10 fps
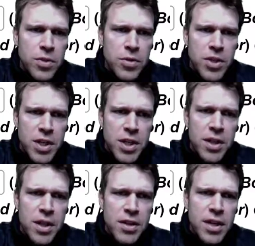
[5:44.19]
you
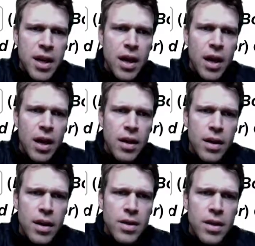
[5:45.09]
see, the
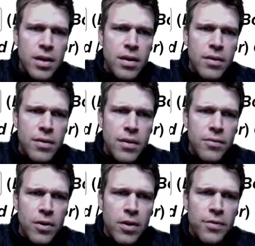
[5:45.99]
and then
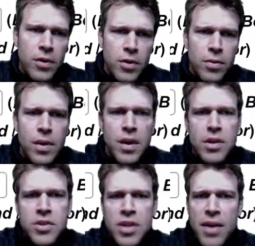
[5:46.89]
in front of few,
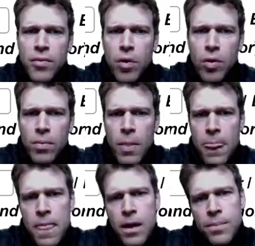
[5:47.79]

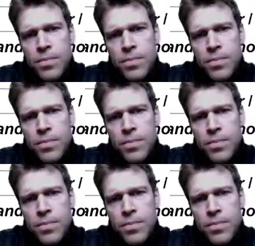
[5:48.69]
several,